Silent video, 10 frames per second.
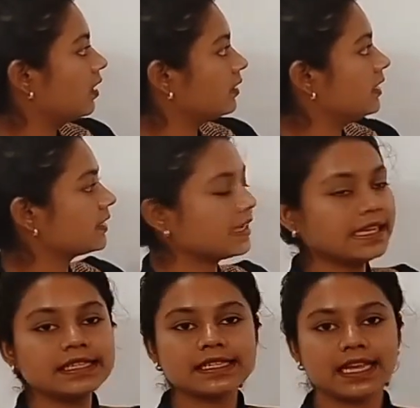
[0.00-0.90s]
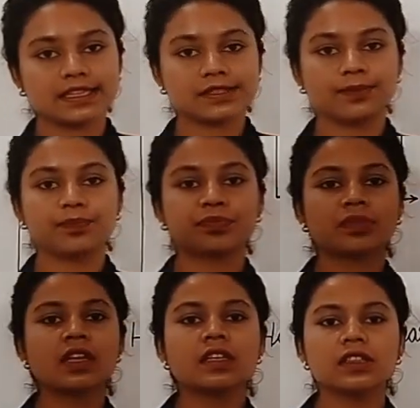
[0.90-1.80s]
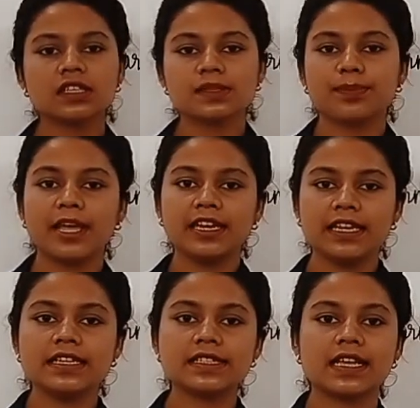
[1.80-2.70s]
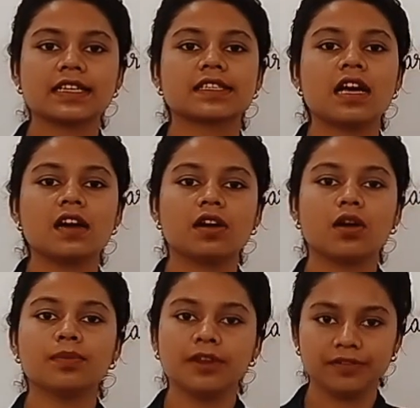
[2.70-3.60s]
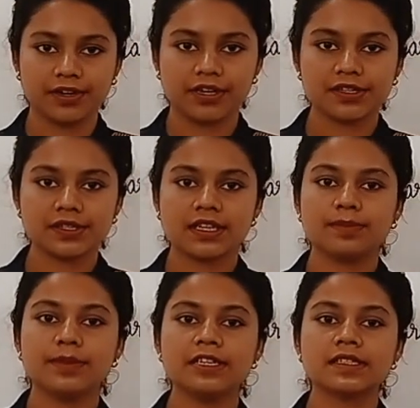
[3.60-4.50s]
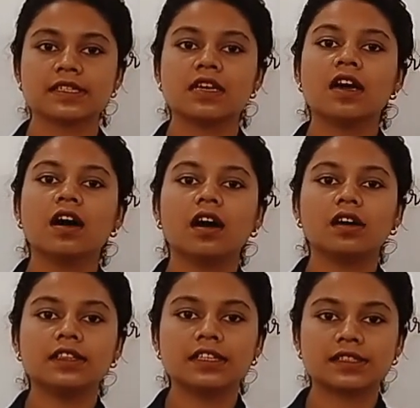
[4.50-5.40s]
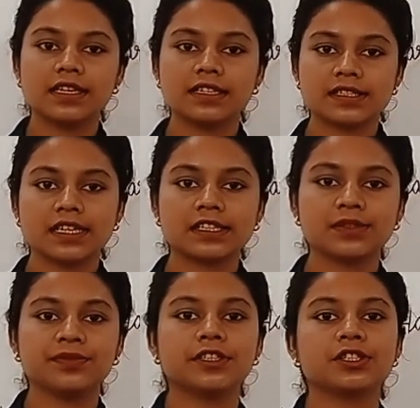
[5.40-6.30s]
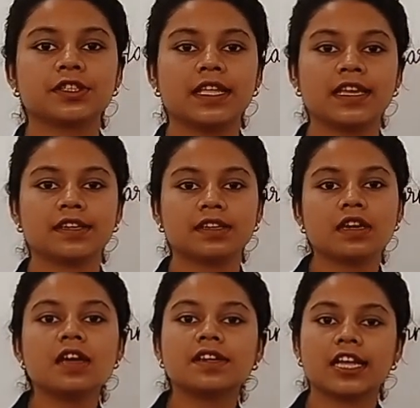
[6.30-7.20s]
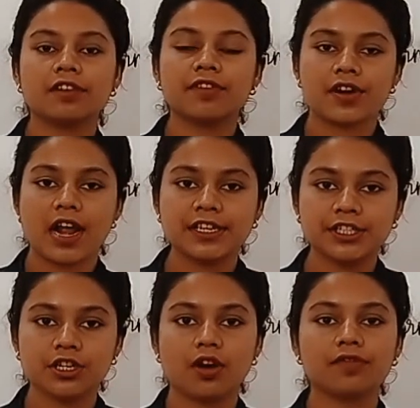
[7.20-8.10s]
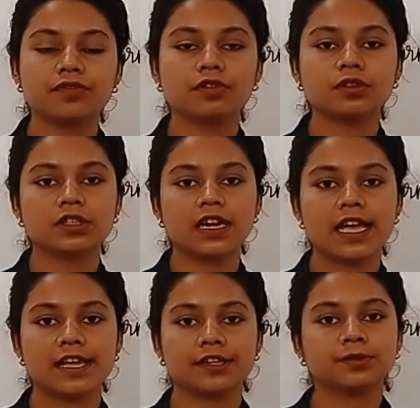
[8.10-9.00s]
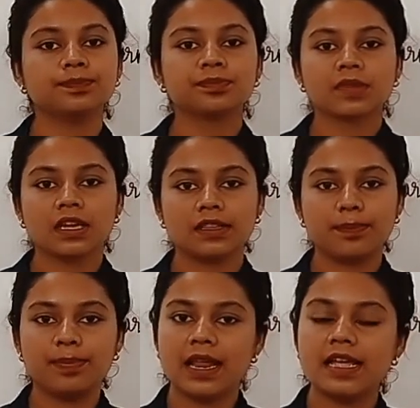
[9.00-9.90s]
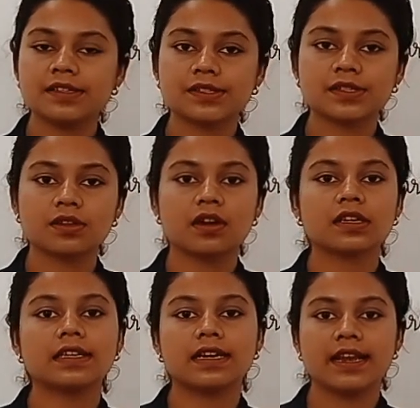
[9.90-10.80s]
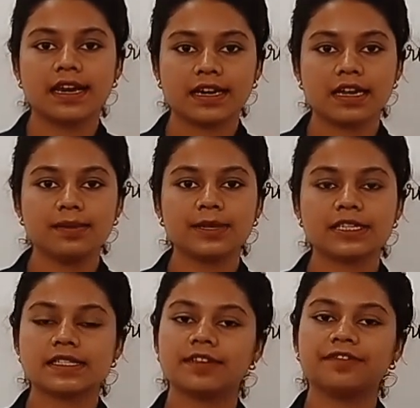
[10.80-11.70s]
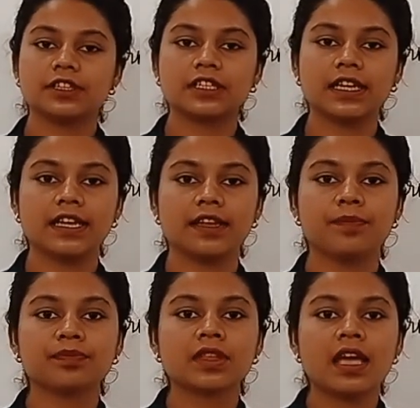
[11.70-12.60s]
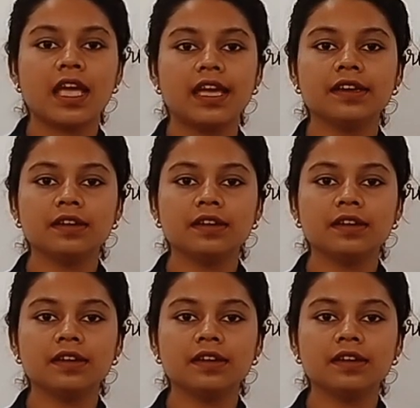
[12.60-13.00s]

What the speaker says: these insects. These many insects are omnivorous. That means these insects which they take variety of food, like the plants, the dead animals, the fungi and